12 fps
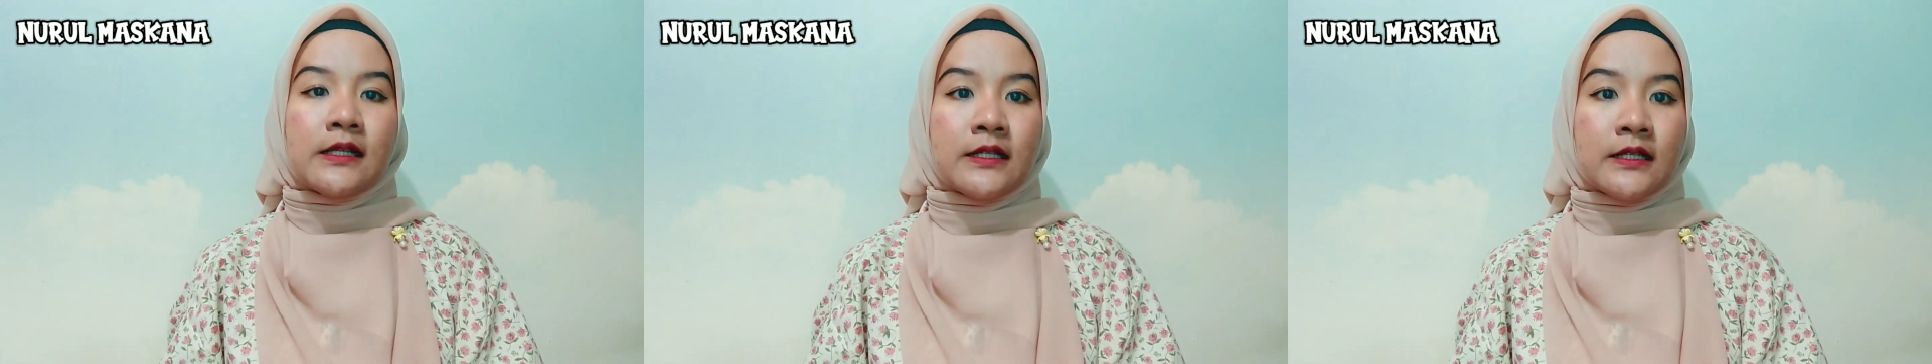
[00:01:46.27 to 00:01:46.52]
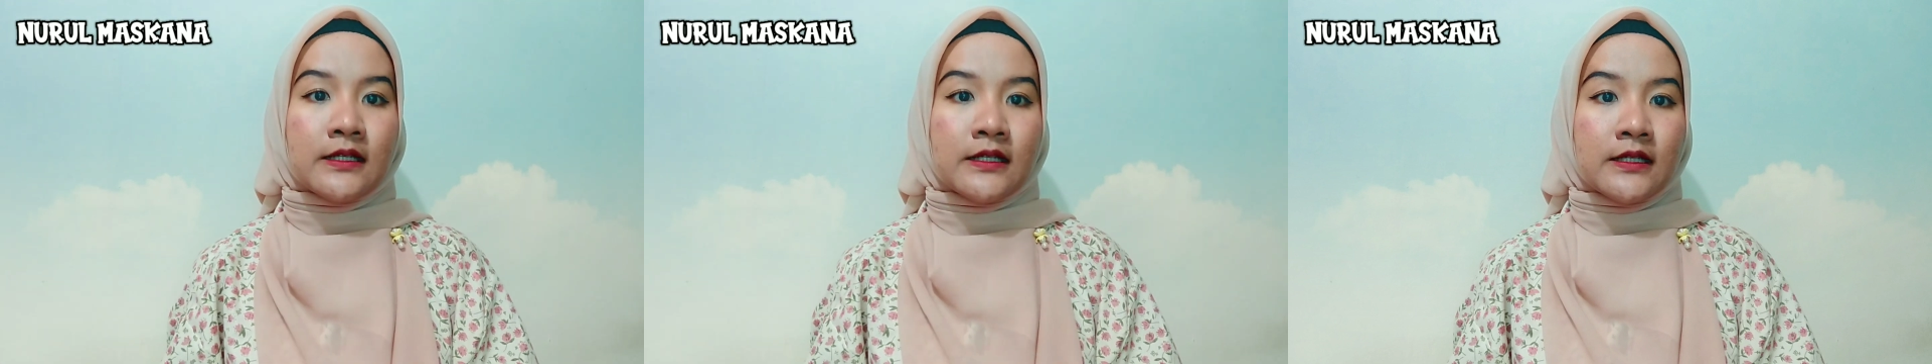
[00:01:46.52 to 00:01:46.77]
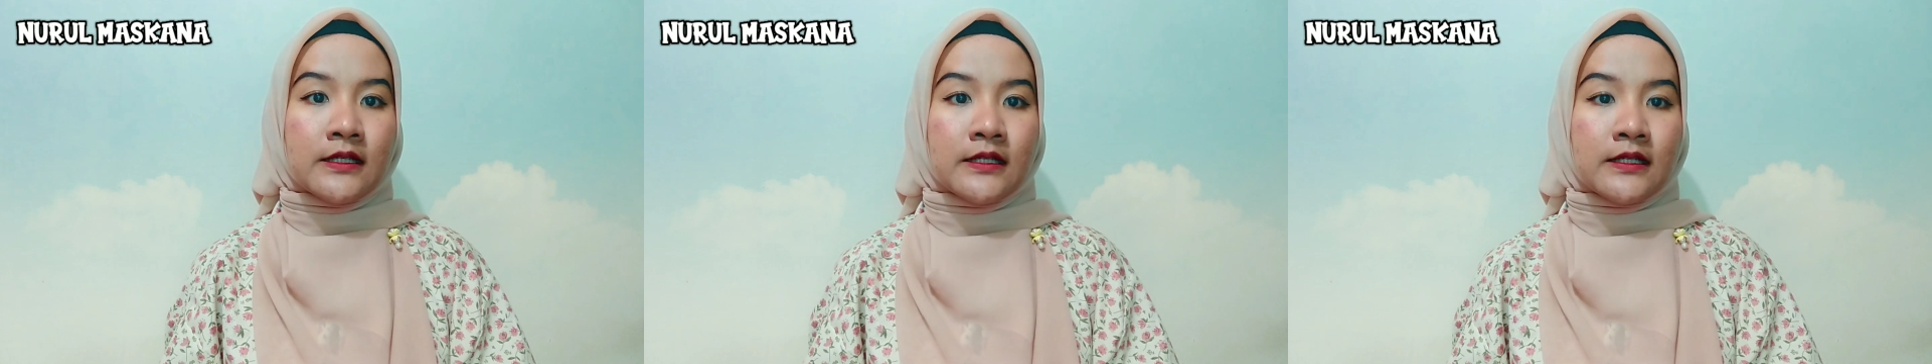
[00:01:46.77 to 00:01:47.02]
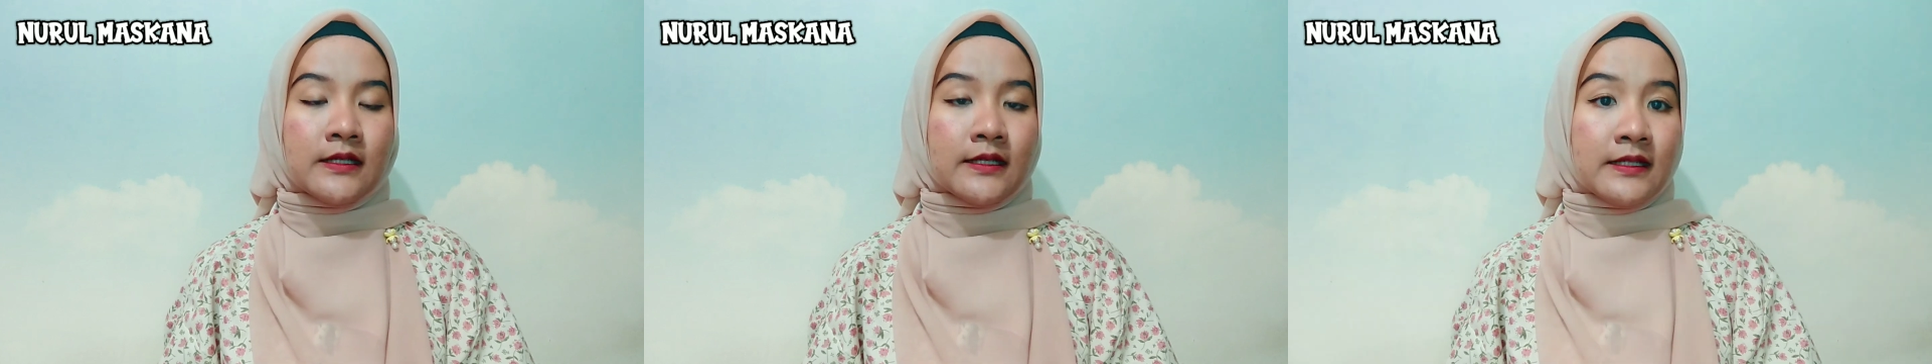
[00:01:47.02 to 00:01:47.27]

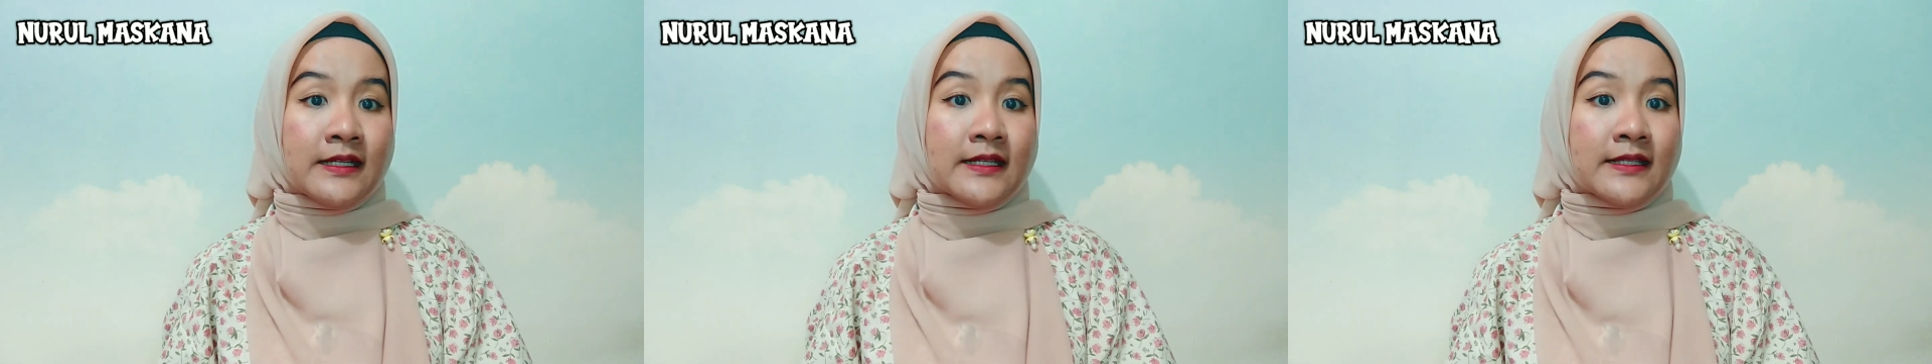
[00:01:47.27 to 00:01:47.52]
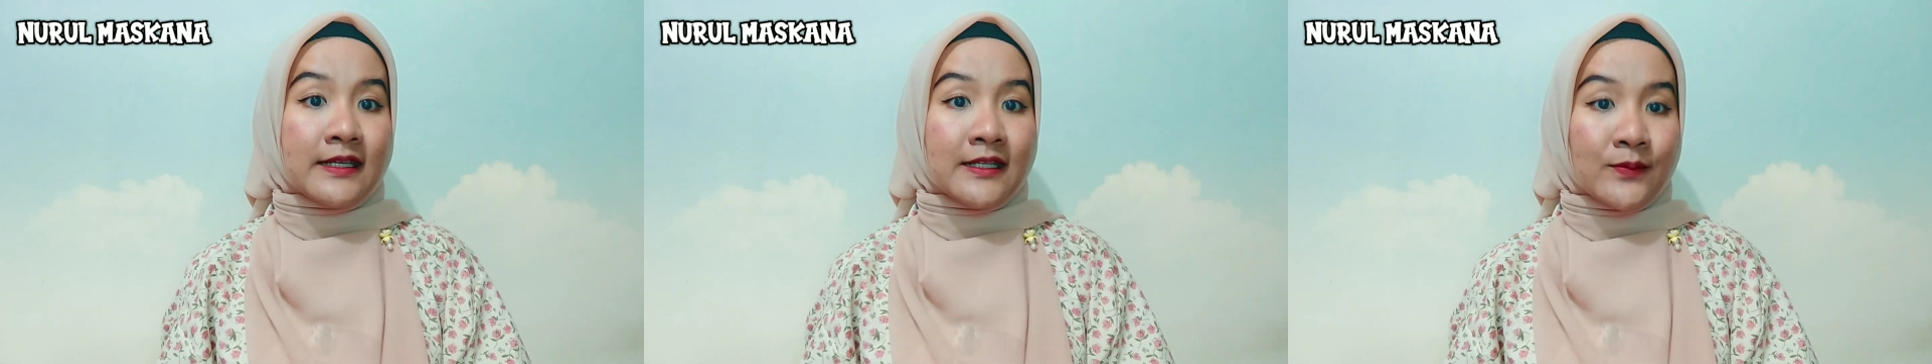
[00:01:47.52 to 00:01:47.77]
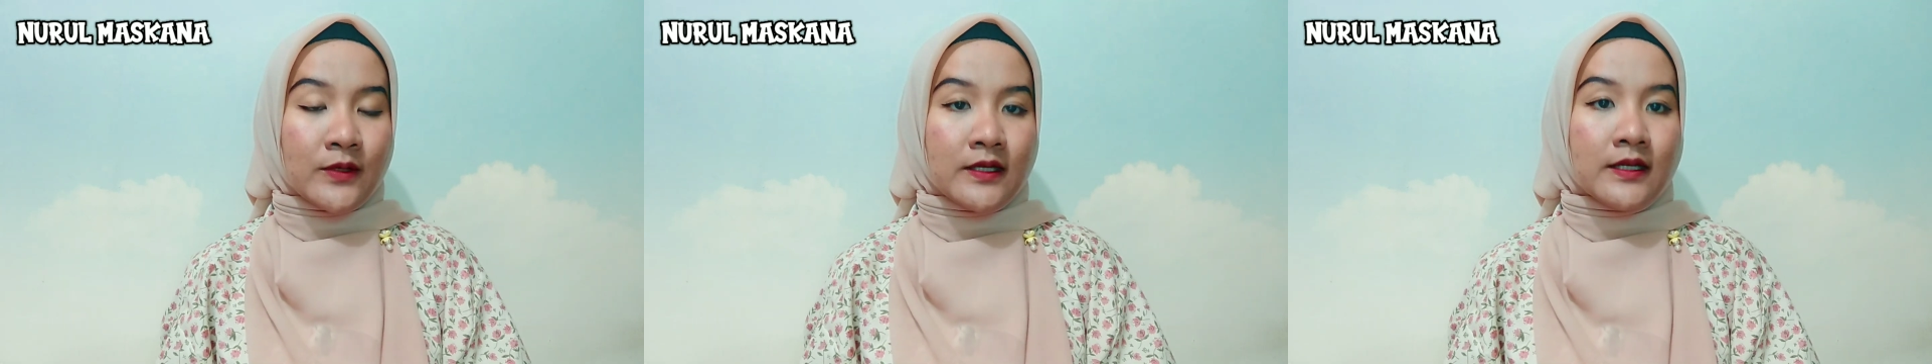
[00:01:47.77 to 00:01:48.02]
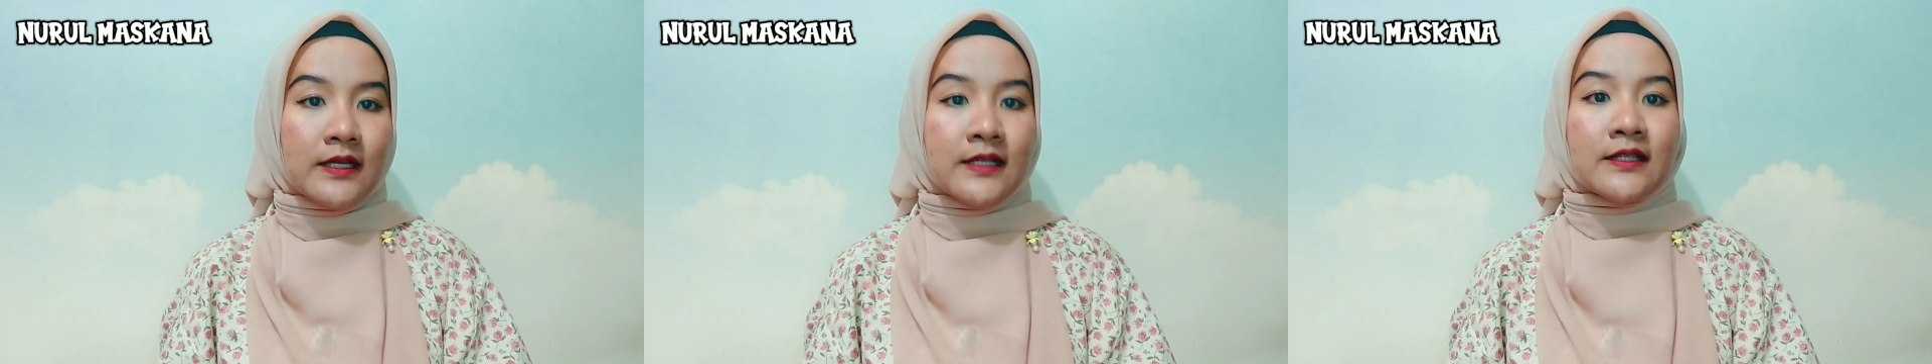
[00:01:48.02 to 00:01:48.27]
the
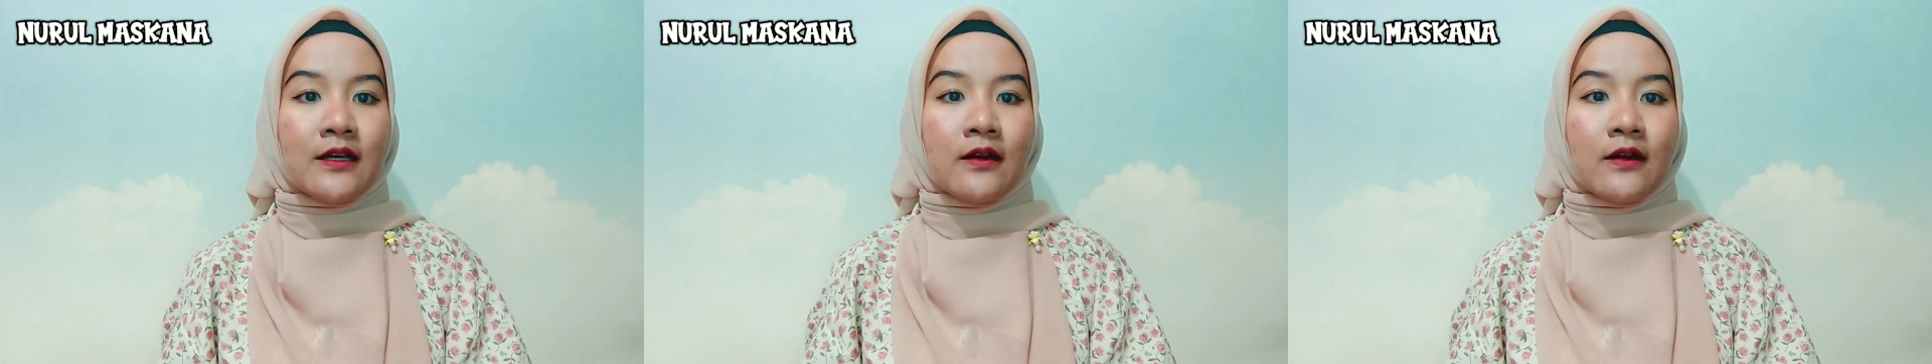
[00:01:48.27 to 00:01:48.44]
assessment is